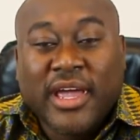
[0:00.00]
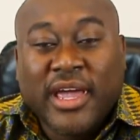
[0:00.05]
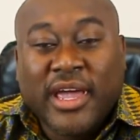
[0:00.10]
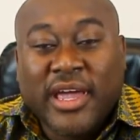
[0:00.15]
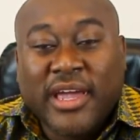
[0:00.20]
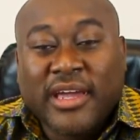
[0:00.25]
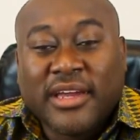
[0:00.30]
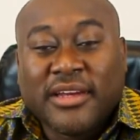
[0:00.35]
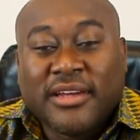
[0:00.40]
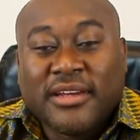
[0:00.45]

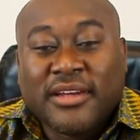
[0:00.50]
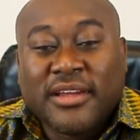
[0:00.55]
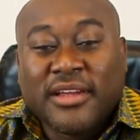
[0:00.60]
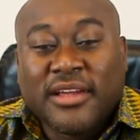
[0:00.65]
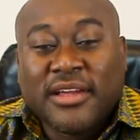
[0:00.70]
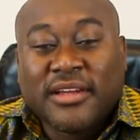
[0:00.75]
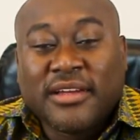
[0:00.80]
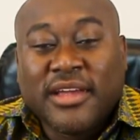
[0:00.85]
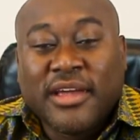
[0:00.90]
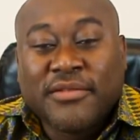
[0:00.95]
And
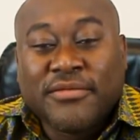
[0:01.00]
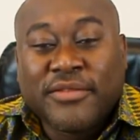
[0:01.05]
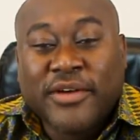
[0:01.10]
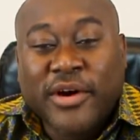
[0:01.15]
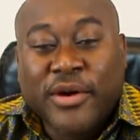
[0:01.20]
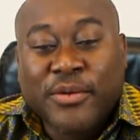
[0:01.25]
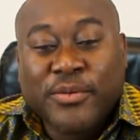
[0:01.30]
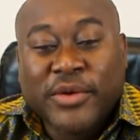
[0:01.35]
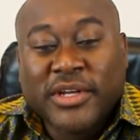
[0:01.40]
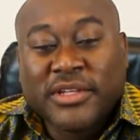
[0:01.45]
the
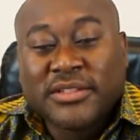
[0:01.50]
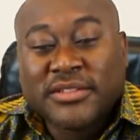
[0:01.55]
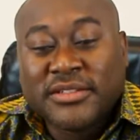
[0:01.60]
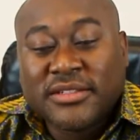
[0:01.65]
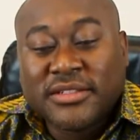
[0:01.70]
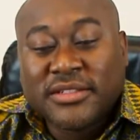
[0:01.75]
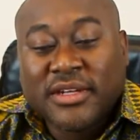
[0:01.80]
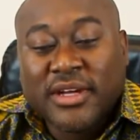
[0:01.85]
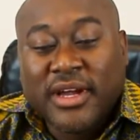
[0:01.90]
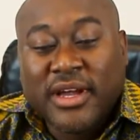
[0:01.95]

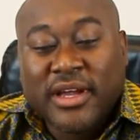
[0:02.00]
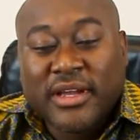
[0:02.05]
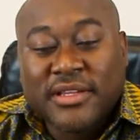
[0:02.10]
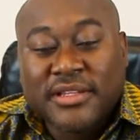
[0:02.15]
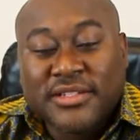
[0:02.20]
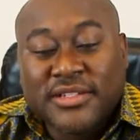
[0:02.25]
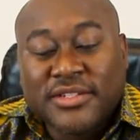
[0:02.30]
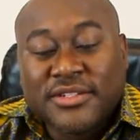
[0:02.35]
environment is